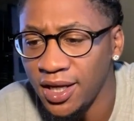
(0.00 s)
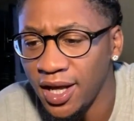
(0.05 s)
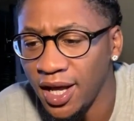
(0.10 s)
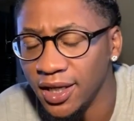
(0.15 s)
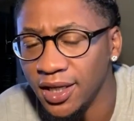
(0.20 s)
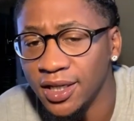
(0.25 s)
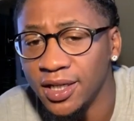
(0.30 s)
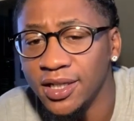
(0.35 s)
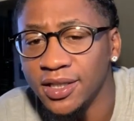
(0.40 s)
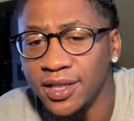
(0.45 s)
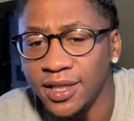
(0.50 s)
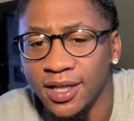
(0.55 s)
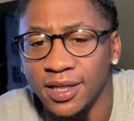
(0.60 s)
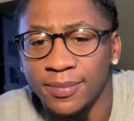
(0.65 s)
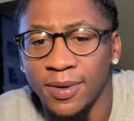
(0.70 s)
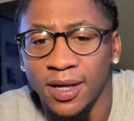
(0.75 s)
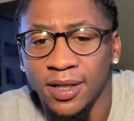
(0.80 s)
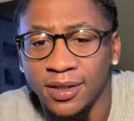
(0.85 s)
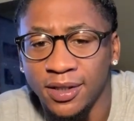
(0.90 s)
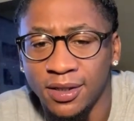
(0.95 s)
And the good thing
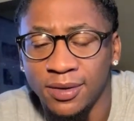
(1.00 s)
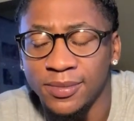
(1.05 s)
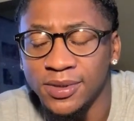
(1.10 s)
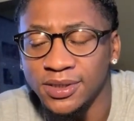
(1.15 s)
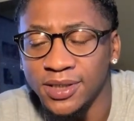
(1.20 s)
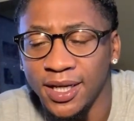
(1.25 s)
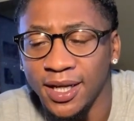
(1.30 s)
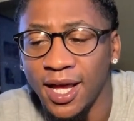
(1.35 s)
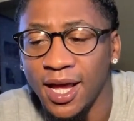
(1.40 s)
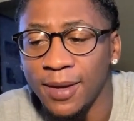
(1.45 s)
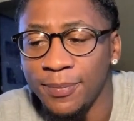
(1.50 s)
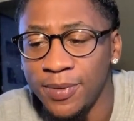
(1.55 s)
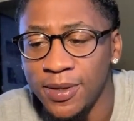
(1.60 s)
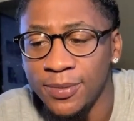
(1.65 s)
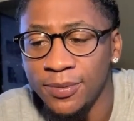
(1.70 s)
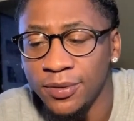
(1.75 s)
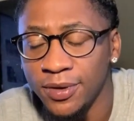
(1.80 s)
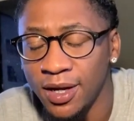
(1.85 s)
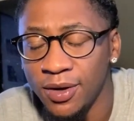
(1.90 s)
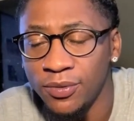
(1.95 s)
about them is they got
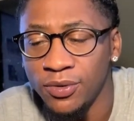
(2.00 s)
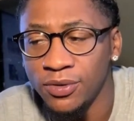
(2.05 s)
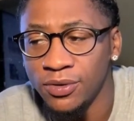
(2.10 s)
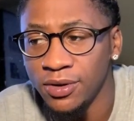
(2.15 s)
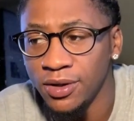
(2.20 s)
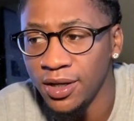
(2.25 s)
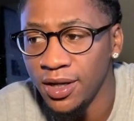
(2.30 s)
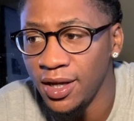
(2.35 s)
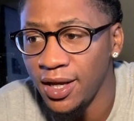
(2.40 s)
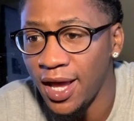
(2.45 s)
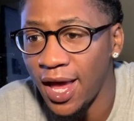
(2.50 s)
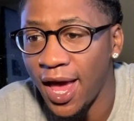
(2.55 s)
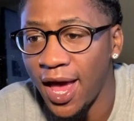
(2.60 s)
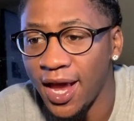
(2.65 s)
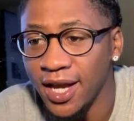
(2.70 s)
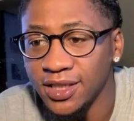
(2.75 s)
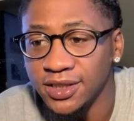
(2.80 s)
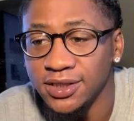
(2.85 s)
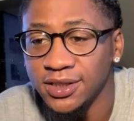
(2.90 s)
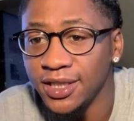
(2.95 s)
people that will
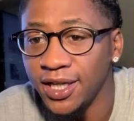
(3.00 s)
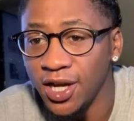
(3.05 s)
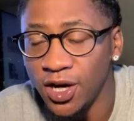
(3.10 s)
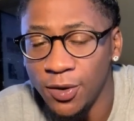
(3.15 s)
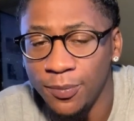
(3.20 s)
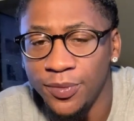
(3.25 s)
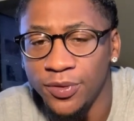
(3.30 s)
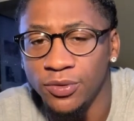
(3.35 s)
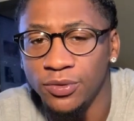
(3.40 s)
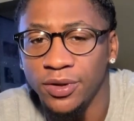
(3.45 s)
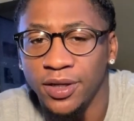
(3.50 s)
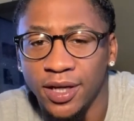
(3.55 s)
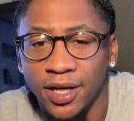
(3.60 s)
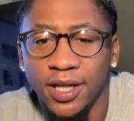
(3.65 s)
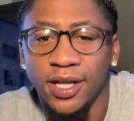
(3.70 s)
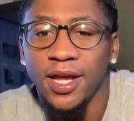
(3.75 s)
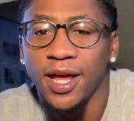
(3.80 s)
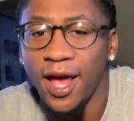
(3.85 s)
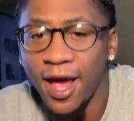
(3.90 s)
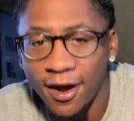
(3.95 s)
actually help you
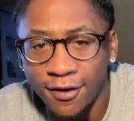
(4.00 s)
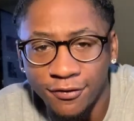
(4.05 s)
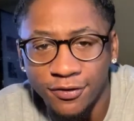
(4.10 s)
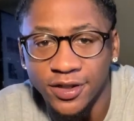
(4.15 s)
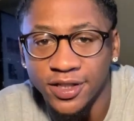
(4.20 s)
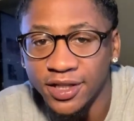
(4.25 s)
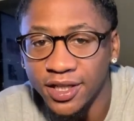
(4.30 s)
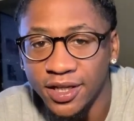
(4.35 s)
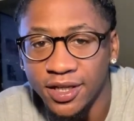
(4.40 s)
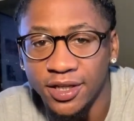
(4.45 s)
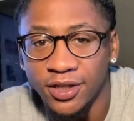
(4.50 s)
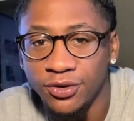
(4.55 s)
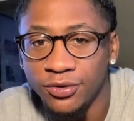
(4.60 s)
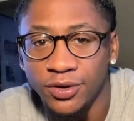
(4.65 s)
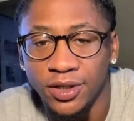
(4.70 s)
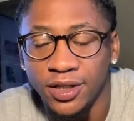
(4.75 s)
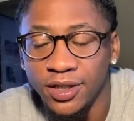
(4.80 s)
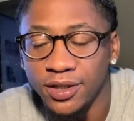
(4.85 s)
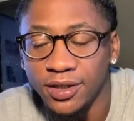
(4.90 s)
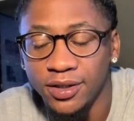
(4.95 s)
get everything
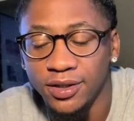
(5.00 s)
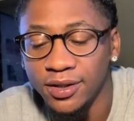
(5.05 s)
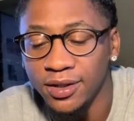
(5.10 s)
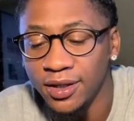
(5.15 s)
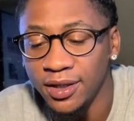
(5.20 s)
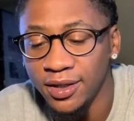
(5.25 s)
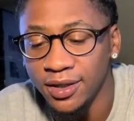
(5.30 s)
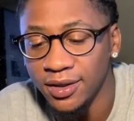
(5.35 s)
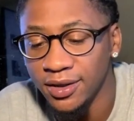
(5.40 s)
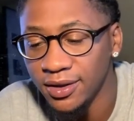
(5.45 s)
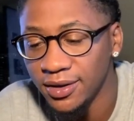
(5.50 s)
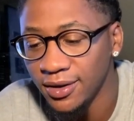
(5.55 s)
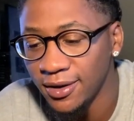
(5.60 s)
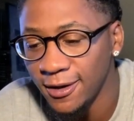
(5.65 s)
you need, like